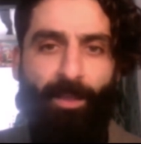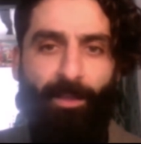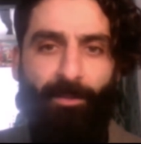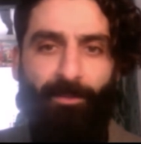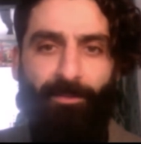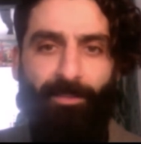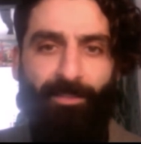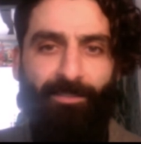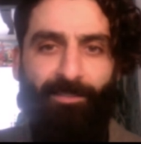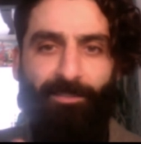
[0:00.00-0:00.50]

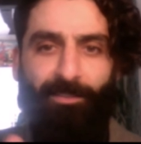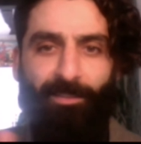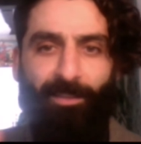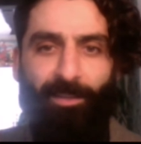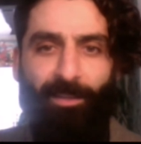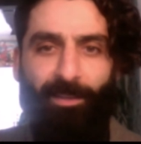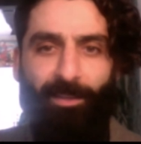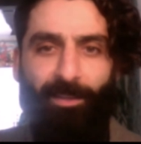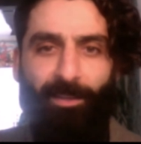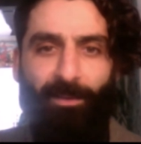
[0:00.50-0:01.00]
this
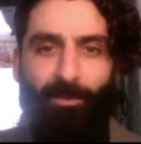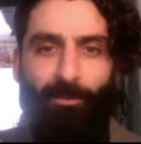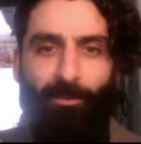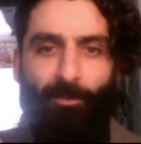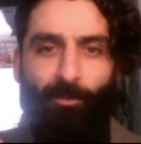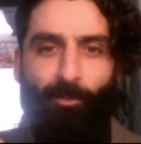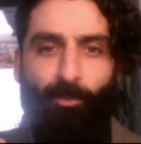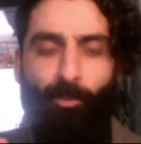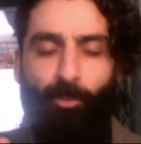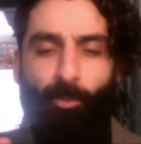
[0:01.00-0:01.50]

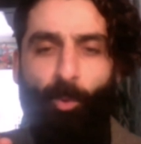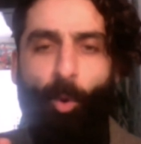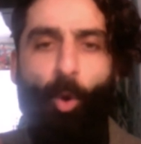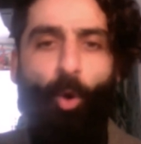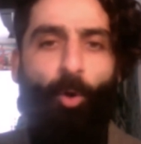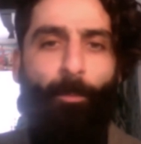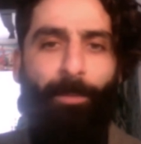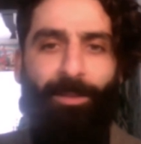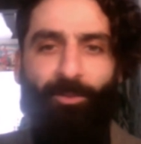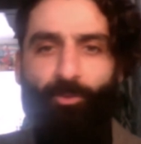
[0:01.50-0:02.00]
war
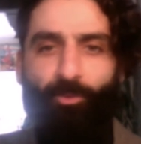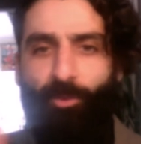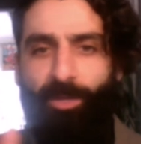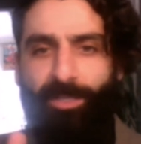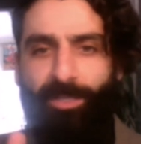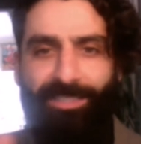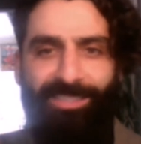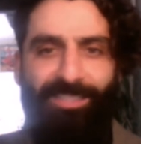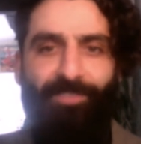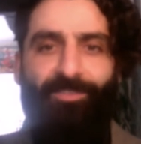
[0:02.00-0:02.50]
between
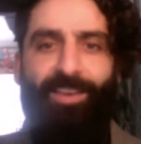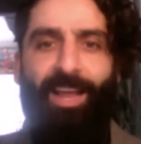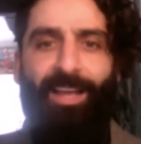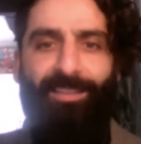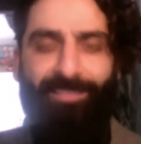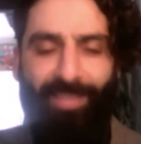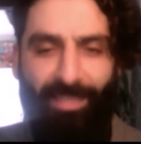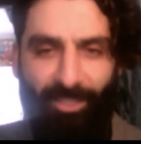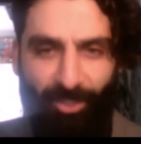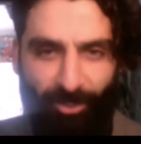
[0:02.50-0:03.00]
the
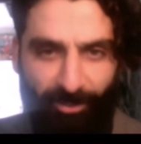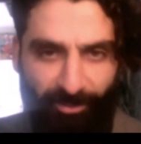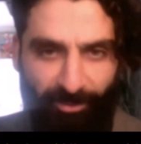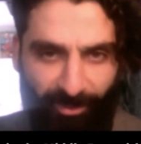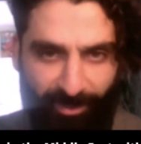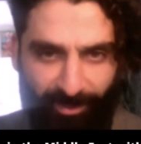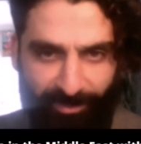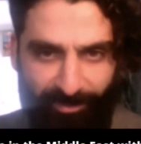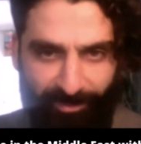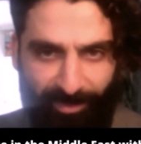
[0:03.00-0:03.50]
civilizations,
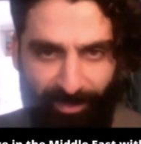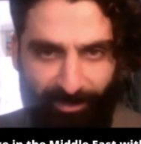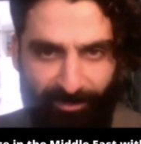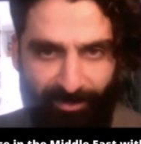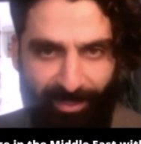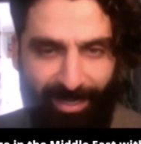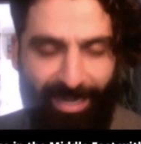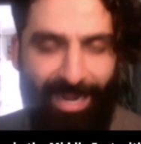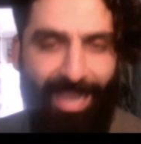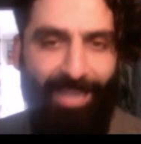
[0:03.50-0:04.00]
in a sense, the
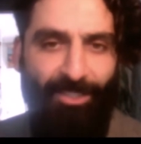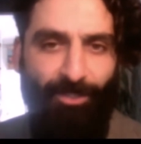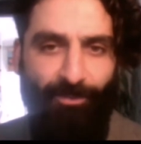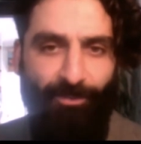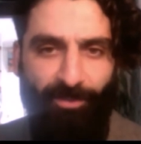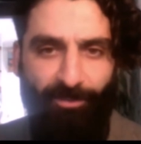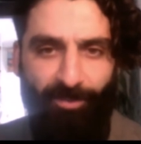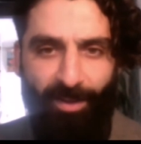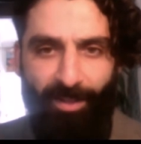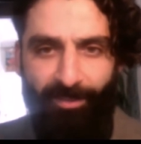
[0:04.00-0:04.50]
clash of
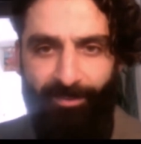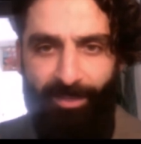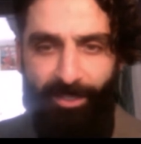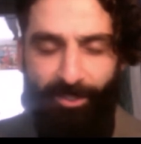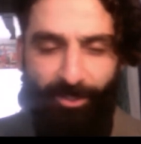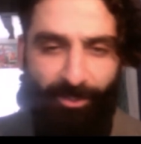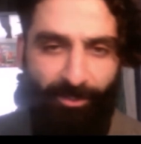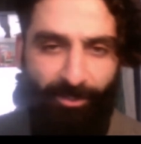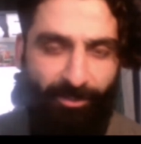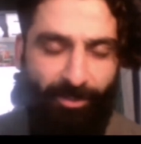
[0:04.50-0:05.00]

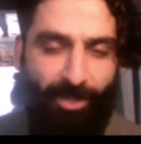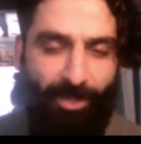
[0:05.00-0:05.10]
civilizations.